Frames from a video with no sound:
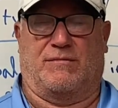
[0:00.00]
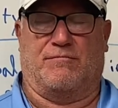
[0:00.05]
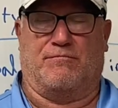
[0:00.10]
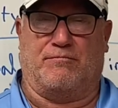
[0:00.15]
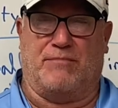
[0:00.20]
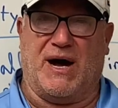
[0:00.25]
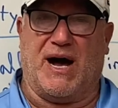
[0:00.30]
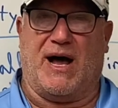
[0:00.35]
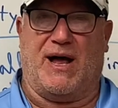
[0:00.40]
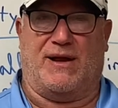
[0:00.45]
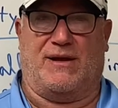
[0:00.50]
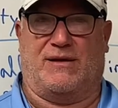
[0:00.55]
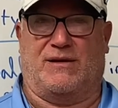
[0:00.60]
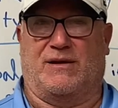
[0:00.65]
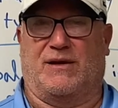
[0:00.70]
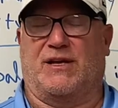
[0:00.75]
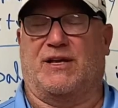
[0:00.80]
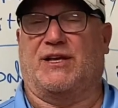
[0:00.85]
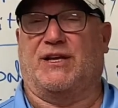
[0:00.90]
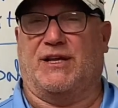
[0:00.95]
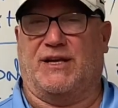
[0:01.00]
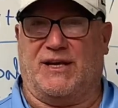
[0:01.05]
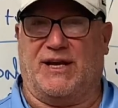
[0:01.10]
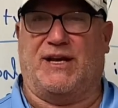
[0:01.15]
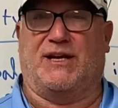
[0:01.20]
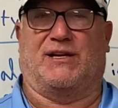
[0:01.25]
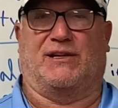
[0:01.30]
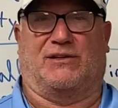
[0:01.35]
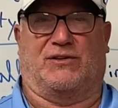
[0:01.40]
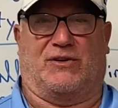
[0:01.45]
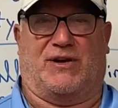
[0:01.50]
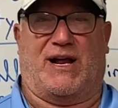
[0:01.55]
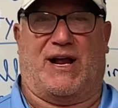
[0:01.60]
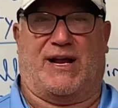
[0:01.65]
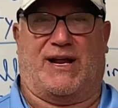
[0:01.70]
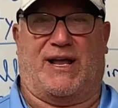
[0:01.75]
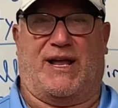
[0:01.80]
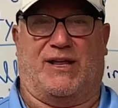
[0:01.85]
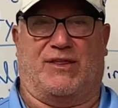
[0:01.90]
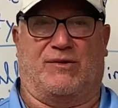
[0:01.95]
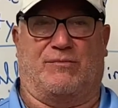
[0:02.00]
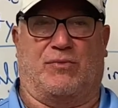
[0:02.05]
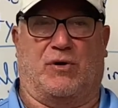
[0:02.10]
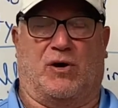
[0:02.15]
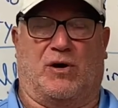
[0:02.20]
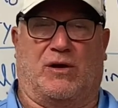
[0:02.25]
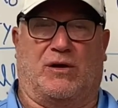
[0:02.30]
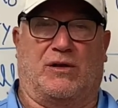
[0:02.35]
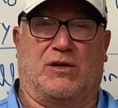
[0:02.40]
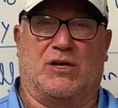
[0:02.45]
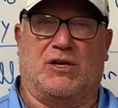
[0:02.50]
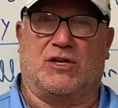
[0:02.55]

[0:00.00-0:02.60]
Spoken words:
But you need to learn how to head the ball.